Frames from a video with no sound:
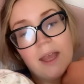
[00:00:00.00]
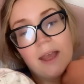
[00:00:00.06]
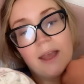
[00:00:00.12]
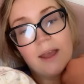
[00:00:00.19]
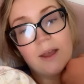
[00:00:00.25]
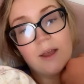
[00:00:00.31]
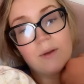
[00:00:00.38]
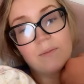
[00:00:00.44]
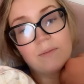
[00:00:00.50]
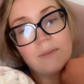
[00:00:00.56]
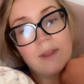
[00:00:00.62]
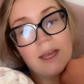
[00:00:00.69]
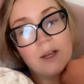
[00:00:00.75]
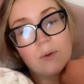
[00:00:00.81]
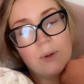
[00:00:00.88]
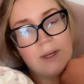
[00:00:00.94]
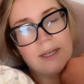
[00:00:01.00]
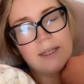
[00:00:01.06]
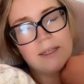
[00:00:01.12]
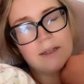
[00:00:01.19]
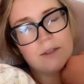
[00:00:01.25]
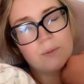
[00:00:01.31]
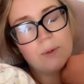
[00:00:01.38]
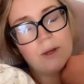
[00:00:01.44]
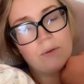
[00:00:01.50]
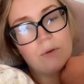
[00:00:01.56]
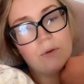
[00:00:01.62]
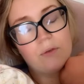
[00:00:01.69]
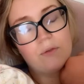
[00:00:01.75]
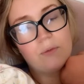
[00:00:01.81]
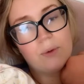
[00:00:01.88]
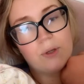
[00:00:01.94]
That quickly does wear
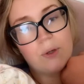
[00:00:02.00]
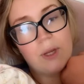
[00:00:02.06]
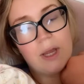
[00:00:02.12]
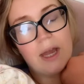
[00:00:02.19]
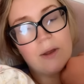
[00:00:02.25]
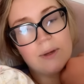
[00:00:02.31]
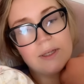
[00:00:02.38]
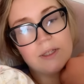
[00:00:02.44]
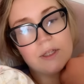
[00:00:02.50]
off when you get out